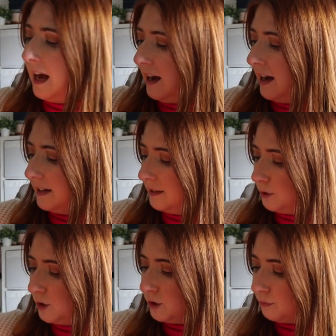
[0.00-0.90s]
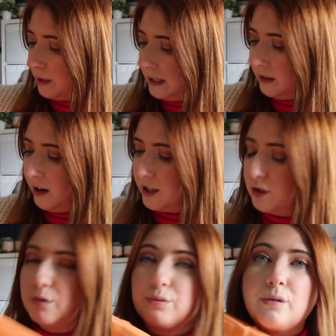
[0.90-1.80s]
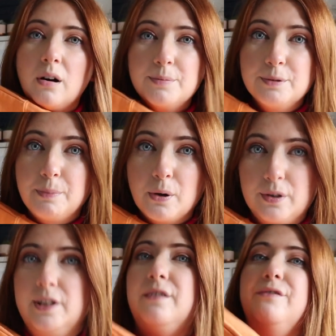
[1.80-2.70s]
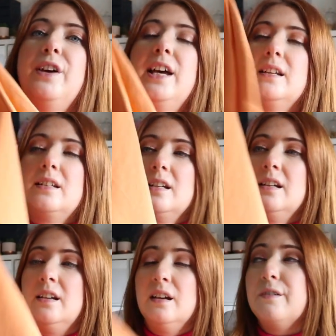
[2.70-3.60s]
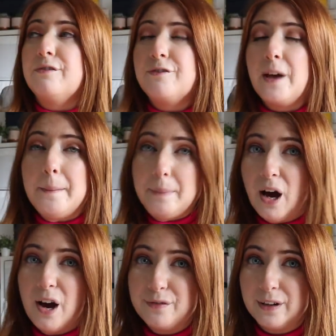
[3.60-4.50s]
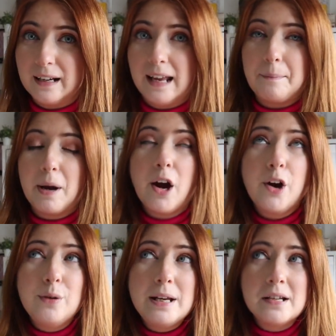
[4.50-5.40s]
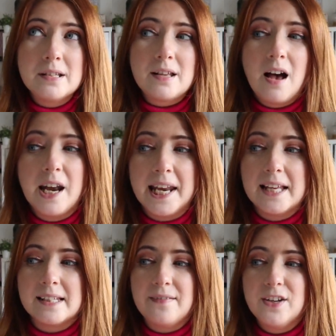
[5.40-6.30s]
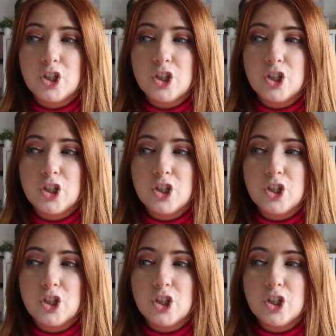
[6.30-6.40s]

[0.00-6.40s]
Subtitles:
And it was just a really nice cropped boxy fit. It fit perfectly. My only concern is if it